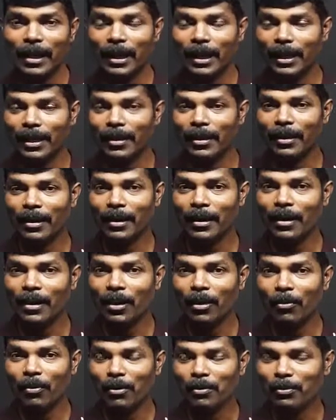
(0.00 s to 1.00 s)
And
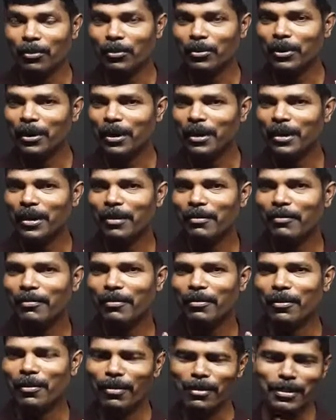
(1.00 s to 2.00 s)
one more thing, if
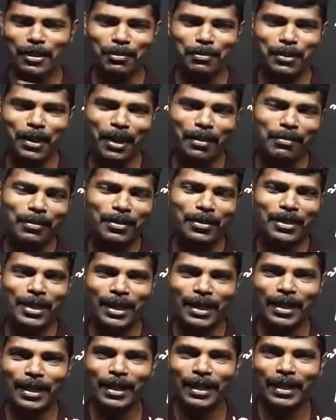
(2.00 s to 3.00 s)
not subscribe this
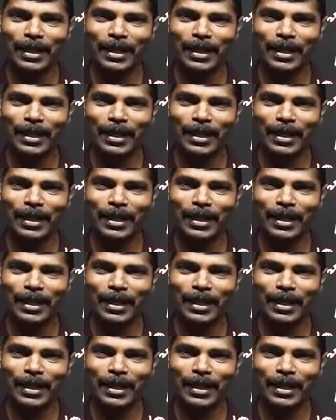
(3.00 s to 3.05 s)
channel,